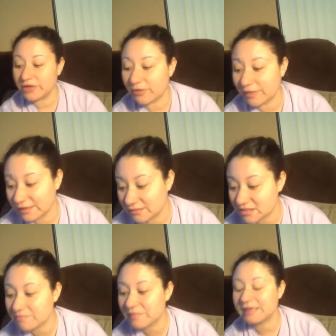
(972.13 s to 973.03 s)
you know, I
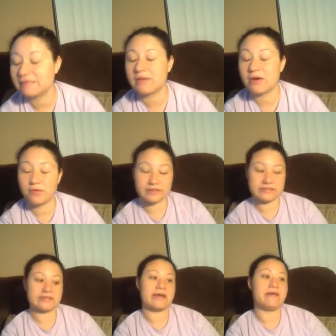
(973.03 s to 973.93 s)
submitted my
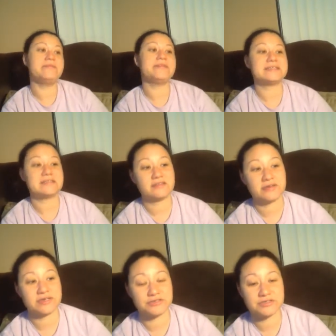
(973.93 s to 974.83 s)
work to them, and they said
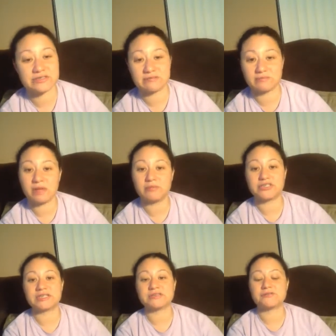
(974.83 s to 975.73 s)
they're interested in
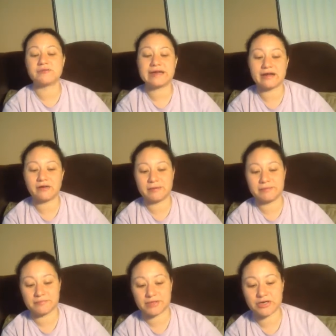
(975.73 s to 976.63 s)
publishing. So right now,
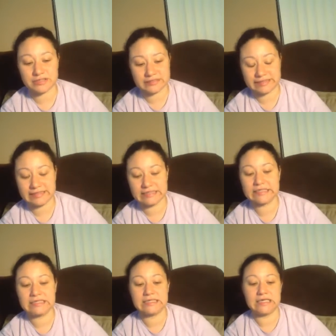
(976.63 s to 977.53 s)
I'm currently
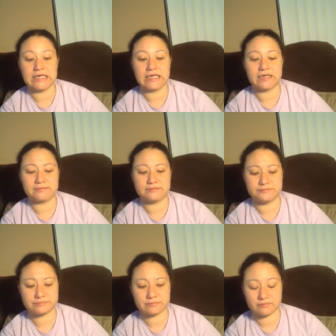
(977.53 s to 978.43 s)
um,
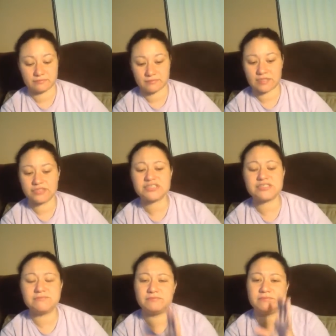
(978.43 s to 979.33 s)

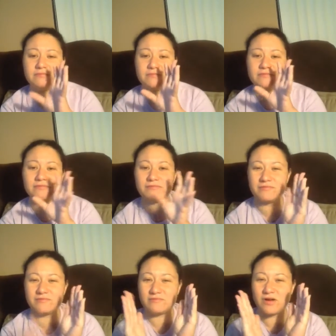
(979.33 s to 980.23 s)
just
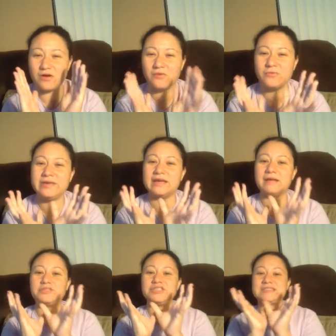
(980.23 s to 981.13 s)
honing.
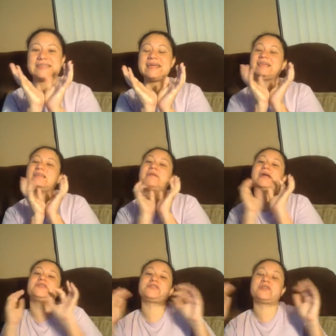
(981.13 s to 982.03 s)
I'm just taking the
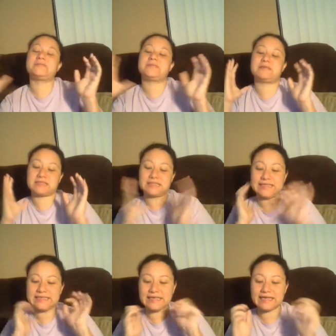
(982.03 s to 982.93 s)
manuscript and I'm
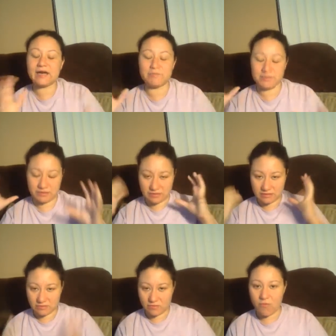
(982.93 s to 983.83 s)
cleaning it up
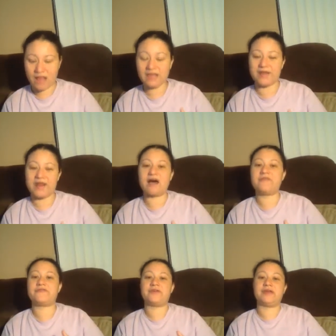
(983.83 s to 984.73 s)
well
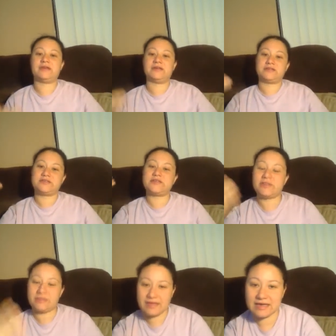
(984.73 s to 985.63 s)
enough so
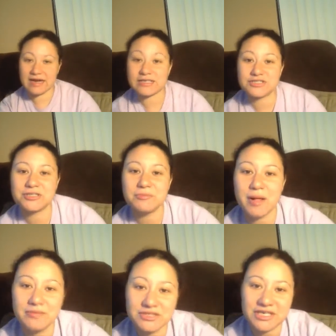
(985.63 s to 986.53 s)
that they can actually
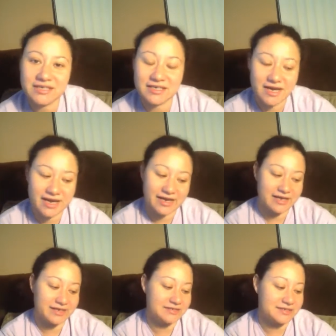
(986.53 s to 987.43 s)
publish it,
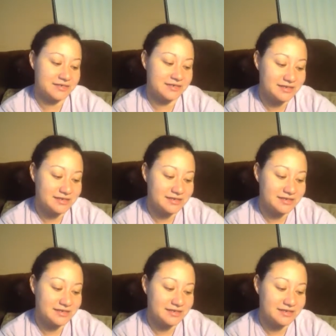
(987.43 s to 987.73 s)
and